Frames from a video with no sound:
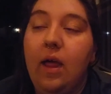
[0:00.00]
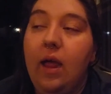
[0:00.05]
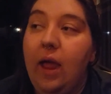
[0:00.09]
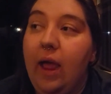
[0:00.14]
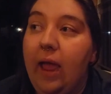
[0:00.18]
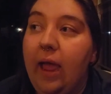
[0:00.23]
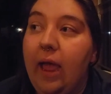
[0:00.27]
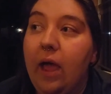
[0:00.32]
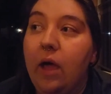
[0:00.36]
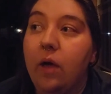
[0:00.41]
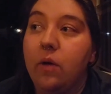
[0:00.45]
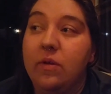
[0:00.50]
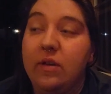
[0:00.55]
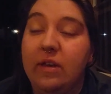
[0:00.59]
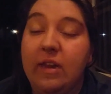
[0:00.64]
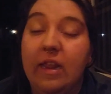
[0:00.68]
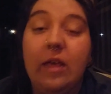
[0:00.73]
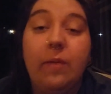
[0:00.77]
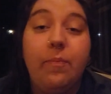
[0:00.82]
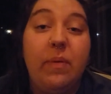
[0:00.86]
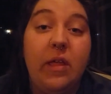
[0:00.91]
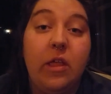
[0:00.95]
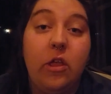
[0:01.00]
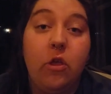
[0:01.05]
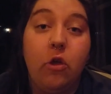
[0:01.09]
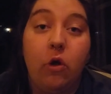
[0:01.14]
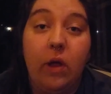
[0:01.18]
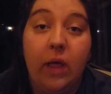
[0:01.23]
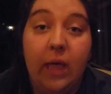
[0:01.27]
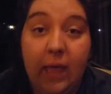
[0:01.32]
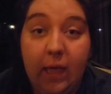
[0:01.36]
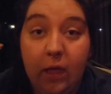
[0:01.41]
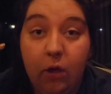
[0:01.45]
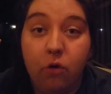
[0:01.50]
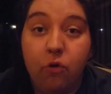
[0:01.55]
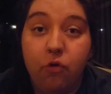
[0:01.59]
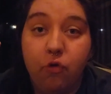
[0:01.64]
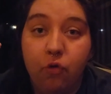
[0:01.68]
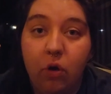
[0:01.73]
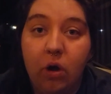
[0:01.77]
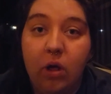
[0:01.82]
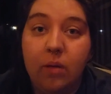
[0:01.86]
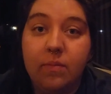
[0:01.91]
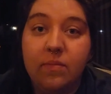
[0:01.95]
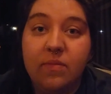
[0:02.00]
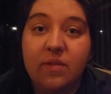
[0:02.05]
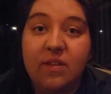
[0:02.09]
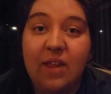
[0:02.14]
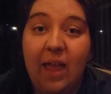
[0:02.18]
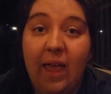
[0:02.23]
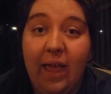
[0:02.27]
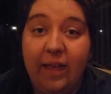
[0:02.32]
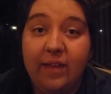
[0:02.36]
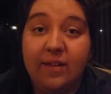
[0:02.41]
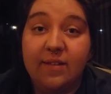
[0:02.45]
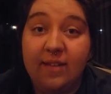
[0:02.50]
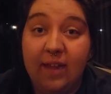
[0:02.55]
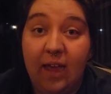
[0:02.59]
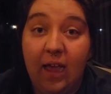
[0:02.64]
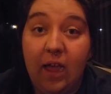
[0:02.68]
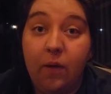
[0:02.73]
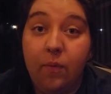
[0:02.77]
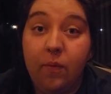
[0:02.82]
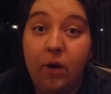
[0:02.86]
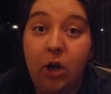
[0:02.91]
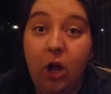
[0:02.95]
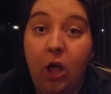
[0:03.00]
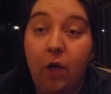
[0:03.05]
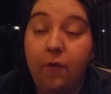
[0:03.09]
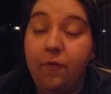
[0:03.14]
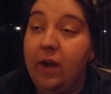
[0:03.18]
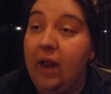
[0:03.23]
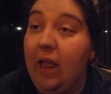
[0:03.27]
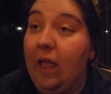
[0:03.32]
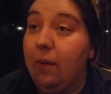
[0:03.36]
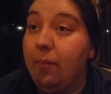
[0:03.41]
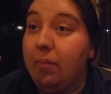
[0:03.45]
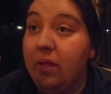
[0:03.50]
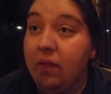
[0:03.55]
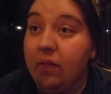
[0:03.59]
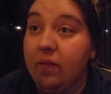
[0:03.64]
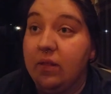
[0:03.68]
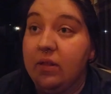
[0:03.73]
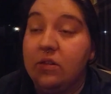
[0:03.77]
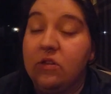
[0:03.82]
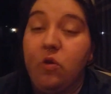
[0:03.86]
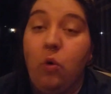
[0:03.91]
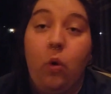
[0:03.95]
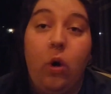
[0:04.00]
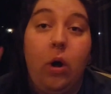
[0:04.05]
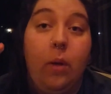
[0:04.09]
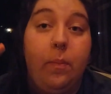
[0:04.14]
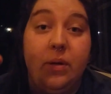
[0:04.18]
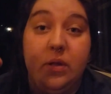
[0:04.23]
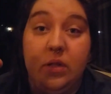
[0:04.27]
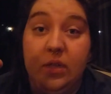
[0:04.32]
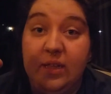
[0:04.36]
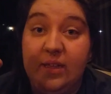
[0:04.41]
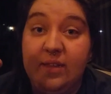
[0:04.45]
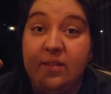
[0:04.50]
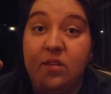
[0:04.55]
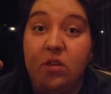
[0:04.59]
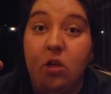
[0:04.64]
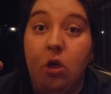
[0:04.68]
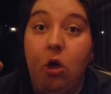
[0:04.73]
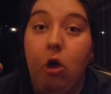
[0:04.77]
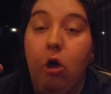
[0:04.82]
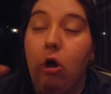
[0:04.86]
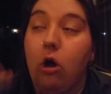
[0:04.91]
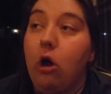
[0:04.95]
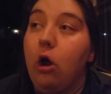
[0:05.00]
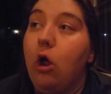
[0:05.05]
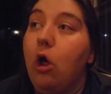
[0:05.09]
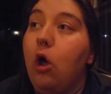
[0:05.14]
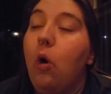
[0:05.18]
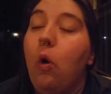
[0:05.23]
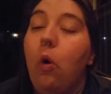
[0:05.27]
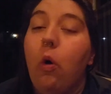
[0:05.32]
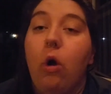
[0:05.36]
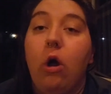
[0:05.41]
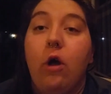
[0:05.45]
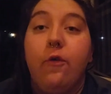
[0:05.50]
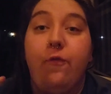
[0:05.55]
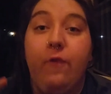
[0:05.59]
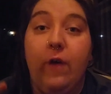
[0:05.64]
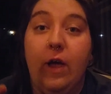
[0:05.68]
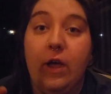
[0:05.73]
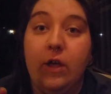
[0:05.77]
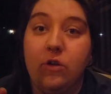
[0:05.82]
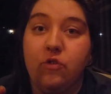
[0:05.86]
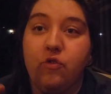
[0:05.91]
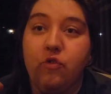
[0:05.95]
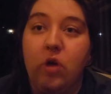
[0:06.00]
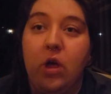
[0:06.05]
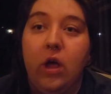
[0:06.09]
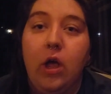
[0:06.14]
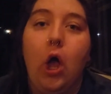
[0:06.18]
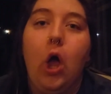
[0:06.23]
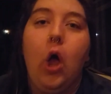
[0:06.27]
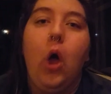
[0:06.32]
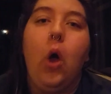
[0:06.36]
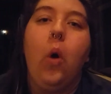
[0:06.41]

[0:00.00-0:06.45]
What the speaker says: how deep in your eardrums a siren off an ambulance or a police car or a fire truck